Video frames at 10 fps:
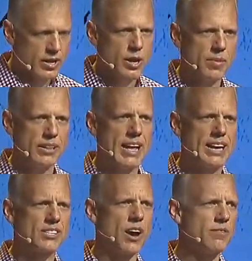In my
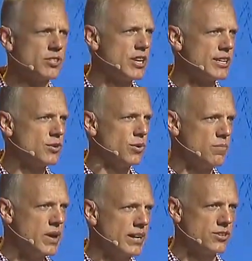last conversation with
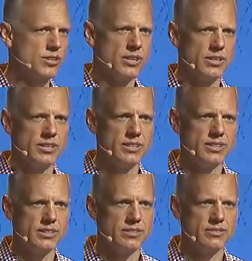Mitch,
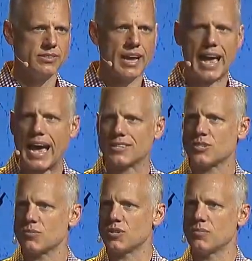I asked
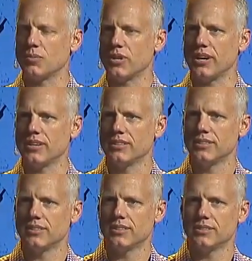him simply,
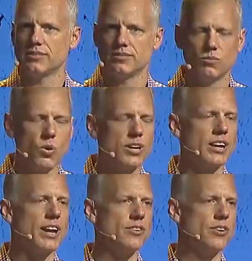What
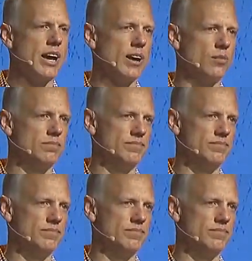can I do to help?